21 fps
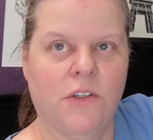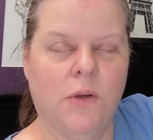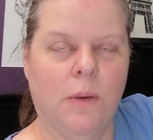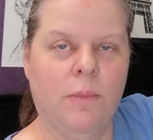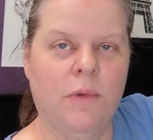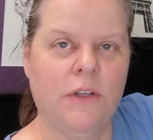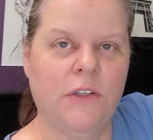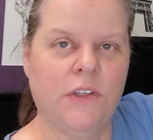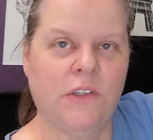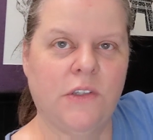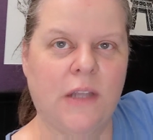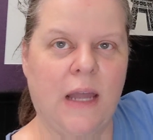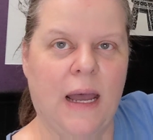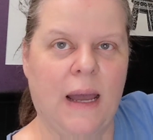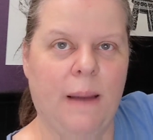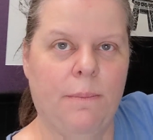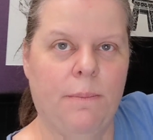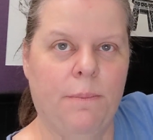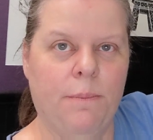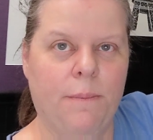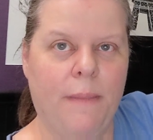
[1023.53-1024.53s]
So I'm going to
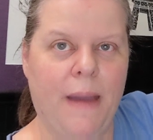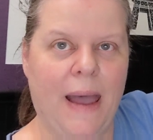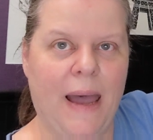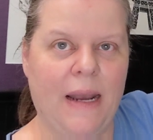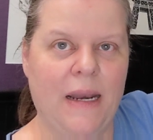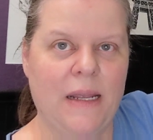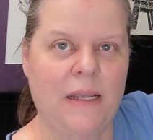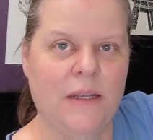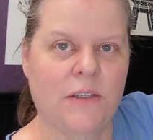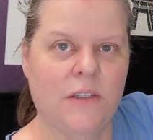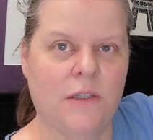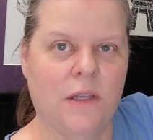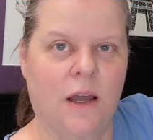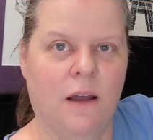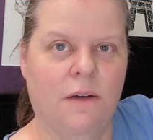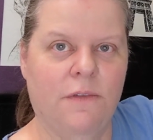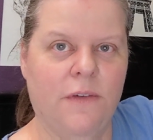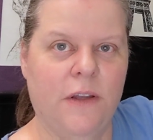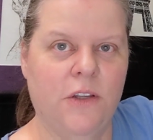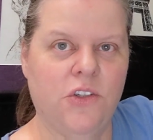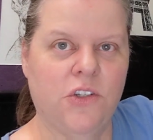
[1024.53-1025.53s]
stop matting
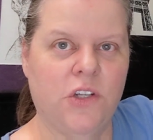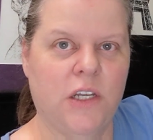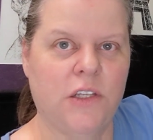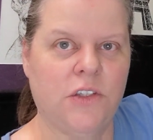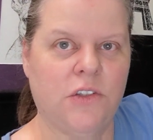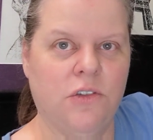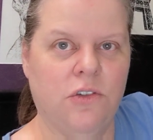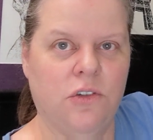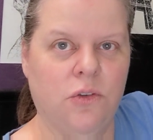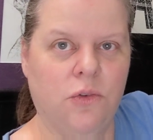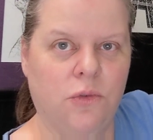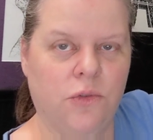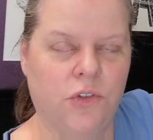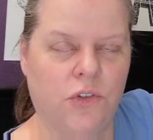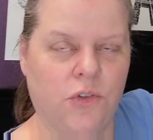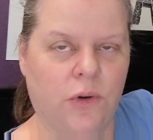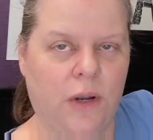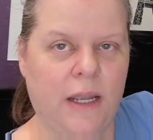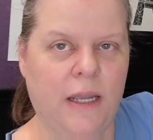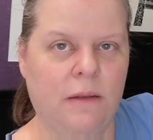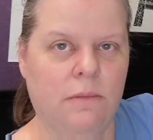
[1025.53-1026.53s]
stuff and just do
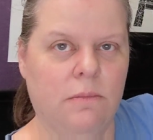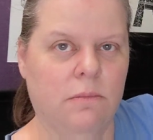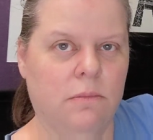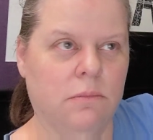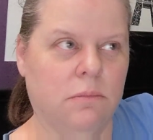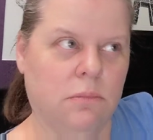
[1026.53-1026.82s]
straight